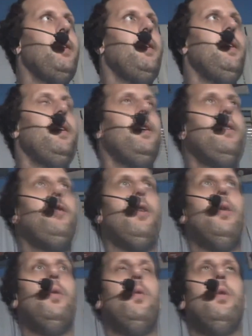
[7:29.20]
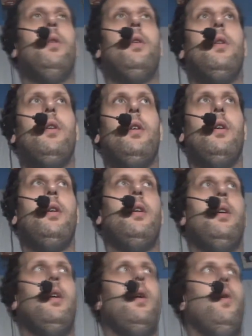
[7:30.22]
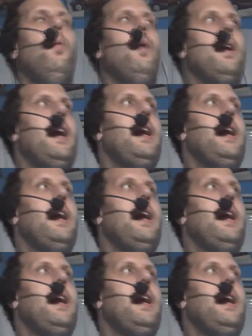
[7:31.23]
So what I